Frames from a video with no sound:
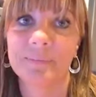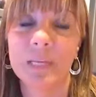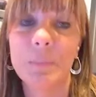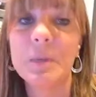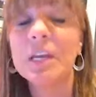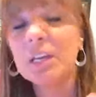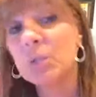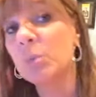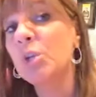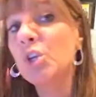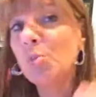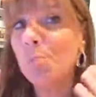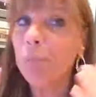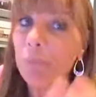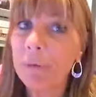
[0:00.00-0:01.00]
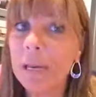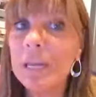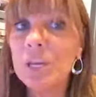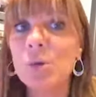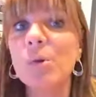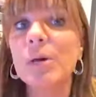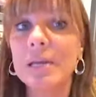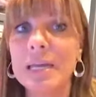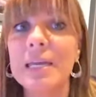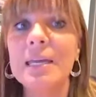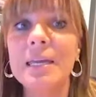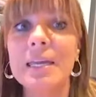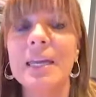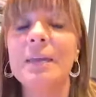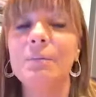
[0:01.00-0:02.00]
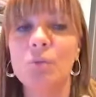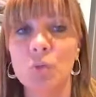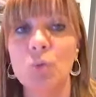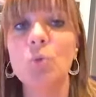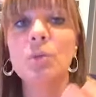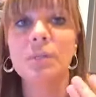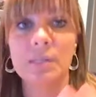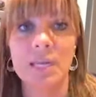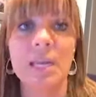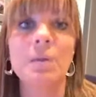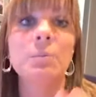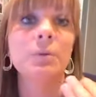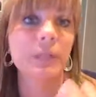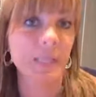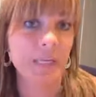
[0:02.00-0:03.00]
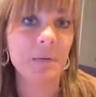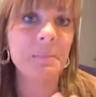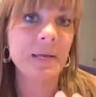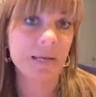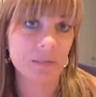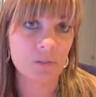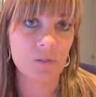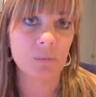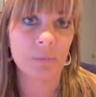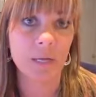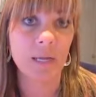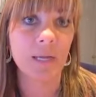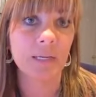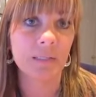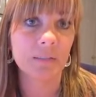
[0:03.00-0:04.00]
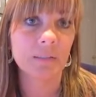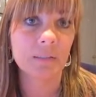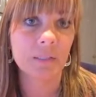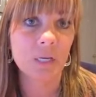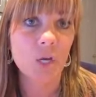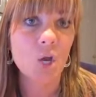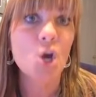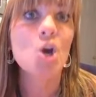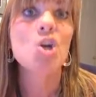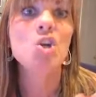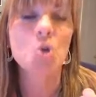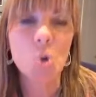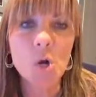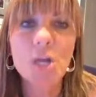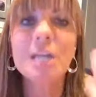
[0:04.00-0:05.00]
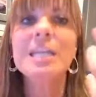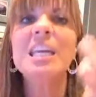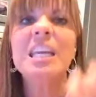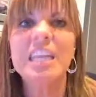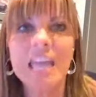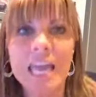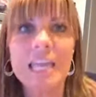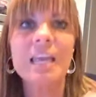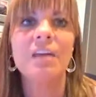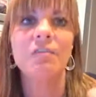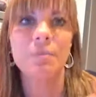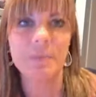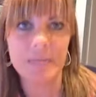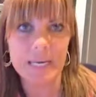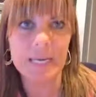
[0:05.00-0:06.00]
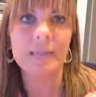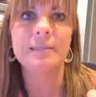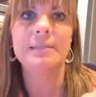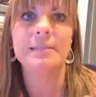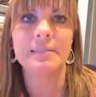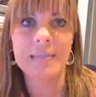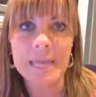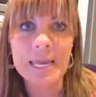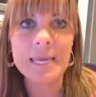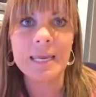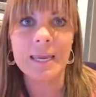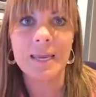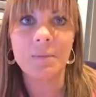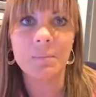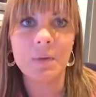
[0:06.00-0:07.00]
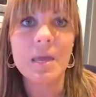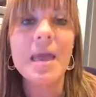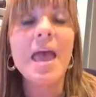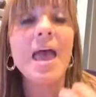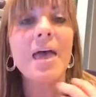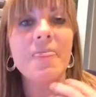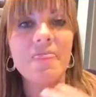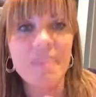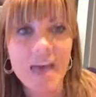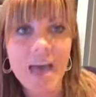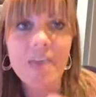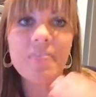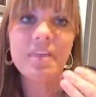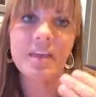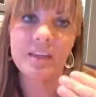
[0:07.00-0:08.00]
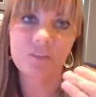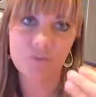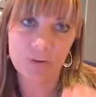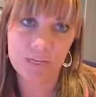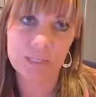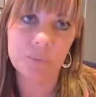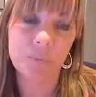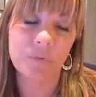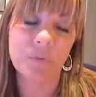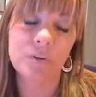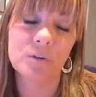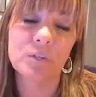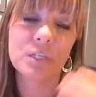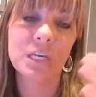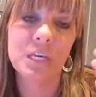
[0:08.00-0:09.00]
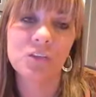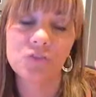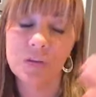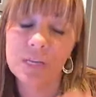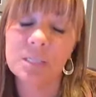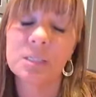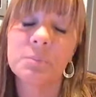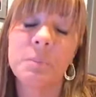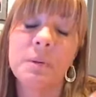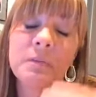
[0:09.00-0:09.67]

because when you bring your A game to the table in a mastermind, you're going to get everybody else's A game. And that then transfers, trans,